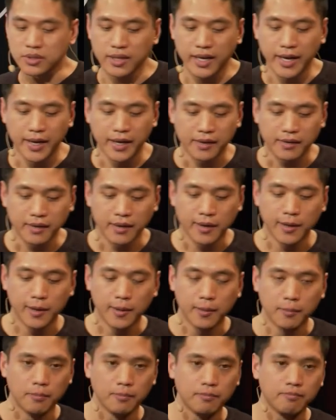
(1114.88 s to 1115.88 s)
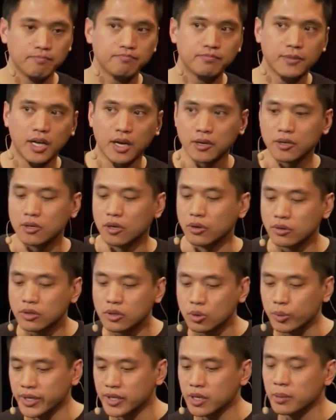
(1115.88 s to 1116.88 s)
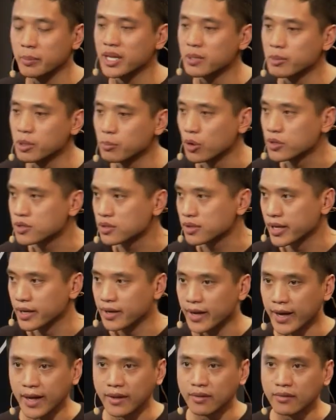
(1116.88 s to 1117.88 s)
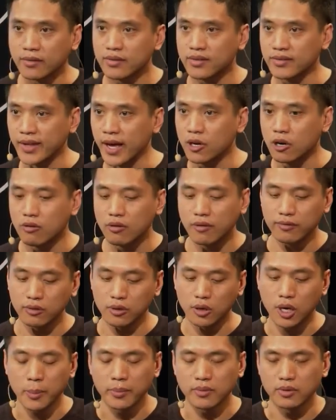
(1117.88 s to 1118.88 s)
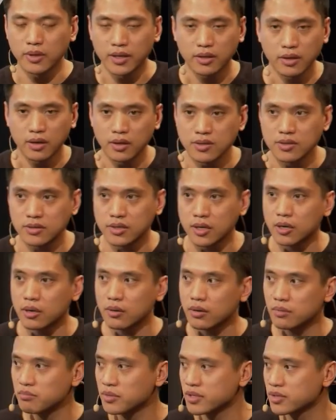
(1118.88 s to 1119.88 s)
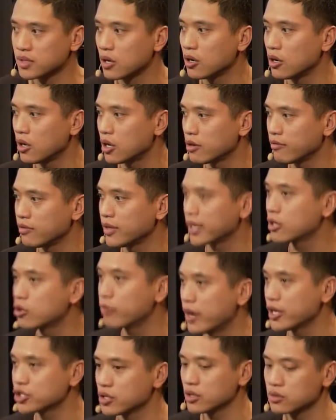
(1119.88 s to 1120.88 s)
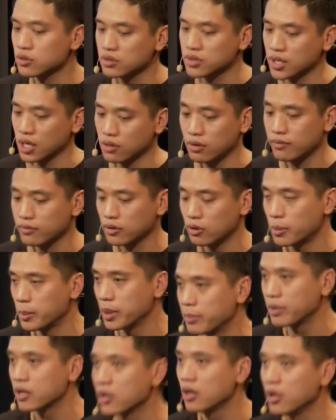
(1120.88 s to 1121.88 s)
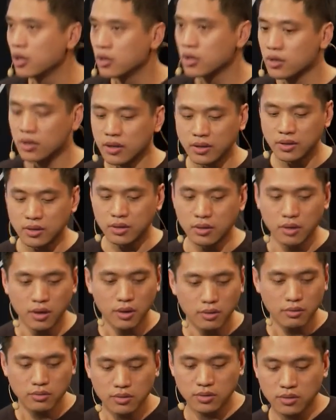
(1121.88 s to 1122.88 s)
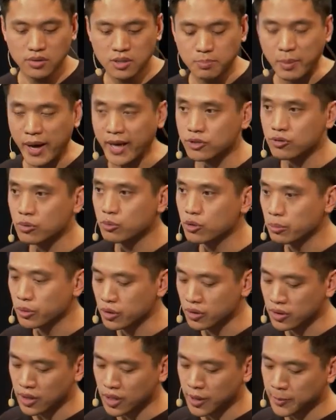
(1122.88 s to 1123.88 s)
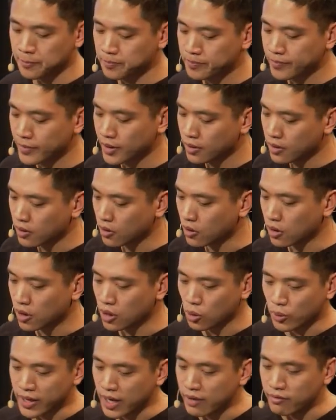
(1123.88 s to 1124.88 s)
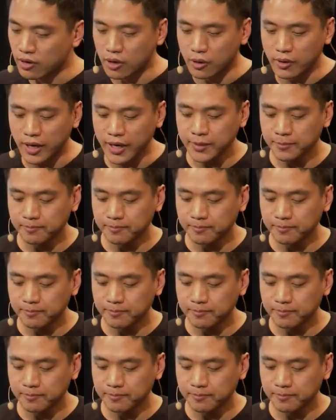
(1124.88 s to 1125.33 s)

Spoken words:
like, I don't know, Twitter maybe mostly, and Stack Overflow. Is there a lot of questions on Stack Overflow, or maybe Spectrum community, or whatever, right?